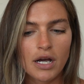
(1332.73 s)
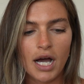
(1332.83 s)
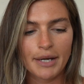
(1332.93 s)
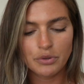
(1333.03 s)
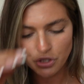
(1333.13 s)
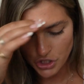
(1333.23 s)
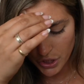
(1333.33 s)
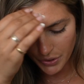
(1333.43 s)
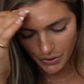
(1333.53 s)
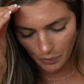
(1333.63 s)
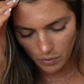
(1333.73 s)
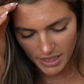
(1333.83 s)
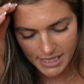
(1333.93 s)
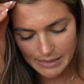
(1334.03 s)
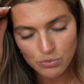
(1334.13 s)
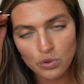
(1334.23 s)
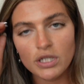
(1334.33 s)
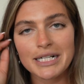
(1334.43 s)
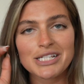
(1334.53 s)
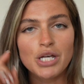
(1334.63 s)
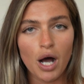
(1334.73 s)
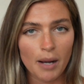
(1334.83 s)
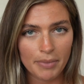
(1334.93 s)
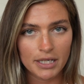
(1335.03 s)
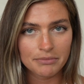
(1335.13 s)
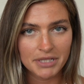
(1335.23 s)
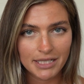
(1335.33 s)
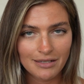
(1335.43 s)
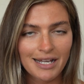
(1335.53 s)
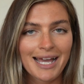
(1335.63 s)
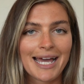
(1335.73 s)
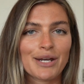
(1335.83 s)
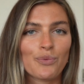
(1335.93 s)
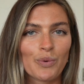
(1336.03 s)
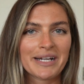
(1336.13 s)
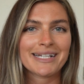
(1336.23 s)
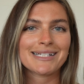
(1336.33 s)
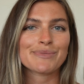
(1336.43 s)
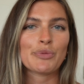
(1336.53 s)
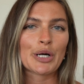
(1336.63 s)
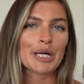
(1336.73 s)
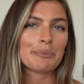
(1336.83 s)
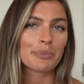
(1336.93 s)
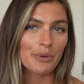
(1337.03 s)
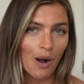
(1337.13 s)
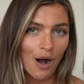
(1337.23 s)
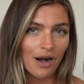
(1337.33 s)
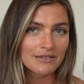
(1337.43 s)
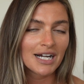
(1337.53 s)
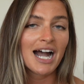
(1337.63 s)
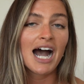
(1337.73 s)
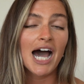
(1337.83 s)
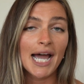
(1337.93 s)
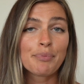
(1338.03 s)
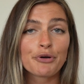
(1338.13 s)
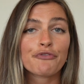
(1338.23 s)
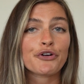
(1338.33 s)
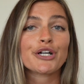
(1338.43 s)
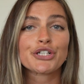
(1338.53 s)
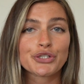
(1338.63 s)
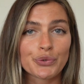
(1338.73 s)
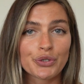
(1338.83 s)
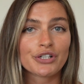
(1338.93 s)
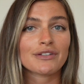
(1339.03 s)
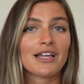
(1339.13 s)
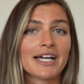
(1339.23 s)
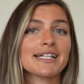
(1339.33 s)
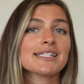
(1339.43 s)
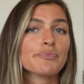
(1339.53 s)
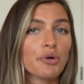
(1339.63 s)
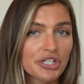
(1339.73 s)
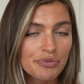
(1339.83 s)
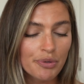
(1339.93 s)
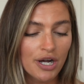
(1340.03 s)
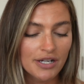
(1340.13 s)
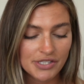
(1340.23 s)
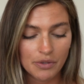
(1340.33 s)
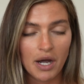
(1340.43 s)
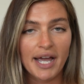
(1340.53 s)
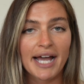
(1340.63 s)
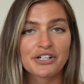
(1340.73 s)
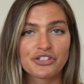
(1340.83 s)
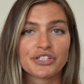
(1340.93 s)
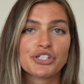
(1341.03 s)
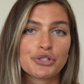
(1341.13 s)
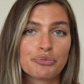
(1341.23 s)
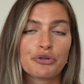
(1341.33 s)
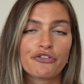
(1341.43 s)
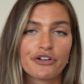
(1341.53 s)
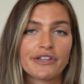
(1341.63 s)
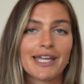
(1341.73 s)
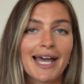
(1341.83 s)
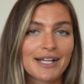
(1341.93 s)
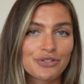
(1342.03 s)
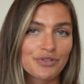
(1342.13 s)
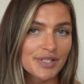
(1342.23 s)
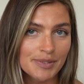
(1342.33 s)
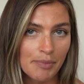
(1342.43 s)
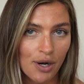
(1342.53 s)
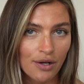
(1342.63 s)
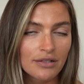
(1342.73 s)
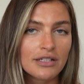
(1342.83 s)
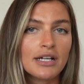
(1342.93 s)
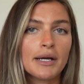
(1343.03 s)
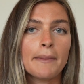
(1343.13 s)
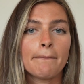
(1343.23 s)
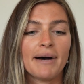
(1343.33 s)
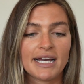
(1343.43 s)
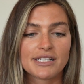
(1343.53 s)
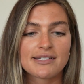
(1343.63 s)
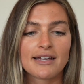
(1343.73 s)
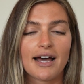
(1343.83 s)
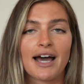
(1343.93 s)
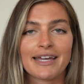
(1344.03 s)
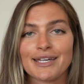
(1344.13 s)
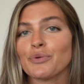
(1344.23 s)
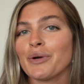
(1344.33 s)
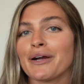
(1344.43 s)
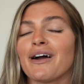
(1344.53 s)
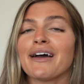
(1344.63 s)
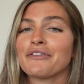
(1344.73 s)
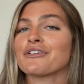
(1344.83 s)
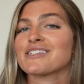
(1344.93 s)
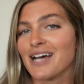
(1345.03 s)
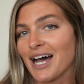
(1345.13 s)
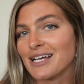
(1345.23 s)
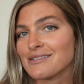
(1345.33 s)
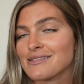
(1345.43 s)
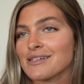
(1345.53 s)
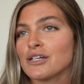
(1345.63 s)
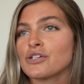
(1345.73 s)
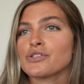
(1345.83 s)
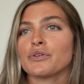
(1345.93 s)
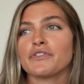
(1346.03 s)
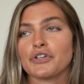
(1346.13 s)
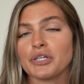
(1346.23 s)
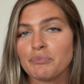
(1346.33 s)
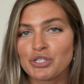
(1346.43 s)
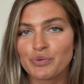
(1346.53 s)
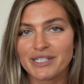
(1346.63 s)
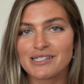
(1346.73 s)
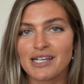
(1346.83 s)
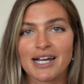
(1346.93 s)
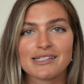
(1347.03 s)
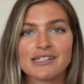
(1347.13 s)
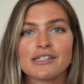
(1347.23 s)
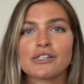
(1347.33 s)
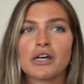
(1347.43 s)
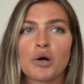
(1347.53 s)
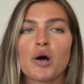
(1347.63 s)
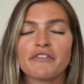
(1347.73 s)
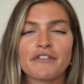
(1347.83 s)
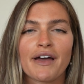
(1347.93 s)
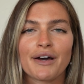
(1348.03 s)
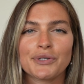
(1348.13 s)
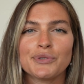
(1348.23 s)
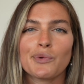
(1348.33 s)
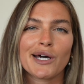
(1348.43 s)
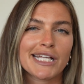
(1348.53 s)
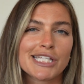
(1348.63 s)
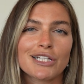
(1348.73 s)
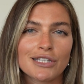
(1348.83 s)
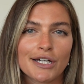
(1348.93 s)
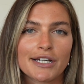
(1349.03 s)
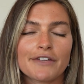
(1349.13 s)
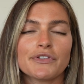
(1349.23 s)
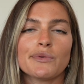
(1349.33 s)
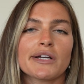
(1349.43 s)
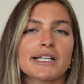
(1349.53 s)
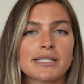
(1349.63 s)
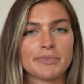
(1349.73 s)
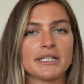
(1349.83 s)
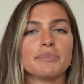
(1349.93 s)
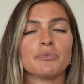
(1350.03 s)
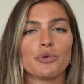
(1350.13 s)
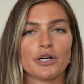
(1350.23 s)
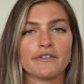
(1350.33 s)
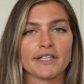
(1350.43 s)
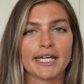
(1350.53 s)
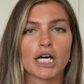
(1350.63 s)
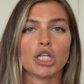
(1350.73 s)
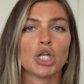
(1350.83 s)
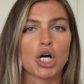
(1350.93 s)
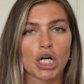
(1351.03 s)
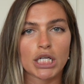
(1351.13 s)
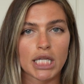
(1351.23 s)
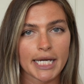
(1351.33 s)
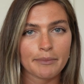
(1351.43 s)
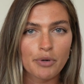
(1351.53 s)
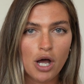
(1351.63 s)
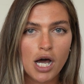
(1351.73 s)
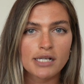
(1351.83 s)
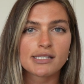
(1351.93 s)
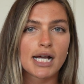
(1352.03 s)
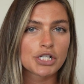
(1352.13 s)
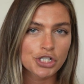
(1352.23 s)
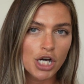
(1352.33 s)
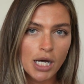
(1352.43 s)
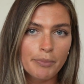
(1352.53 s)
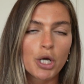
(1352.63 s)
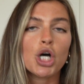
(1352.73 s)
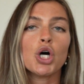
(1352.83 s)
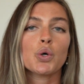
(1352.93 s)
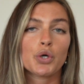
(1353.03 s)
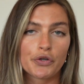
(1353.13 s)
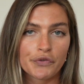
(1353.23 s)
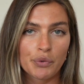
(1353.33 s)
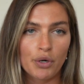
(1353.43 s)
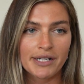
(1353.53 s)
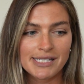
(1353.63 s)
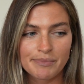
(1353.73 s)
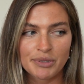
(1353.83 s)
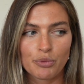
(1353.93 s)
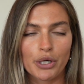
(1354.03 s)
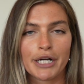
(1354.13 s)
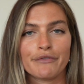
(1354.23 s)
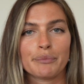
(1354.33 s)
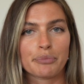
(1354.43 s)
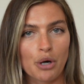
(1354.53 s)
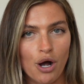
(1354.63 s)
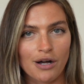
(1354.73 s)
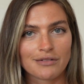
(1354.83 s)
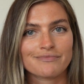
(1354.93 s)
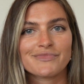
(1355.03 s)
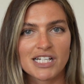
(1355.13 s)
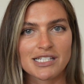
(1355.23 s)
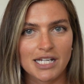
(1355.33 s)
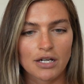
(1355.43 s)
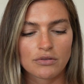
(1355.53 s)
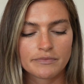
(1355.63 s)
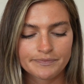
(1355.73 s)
I will show you. One is more a top on me and one is more a bra. I prefer a shorter line sports bra, so I actually do prefer the extra small, but I can wear either size. So if you're in between sizes, go off of how you want it to look. If you want it to be a bit more of like a longer line bra slash top, or if you want it to be more of a bra size down.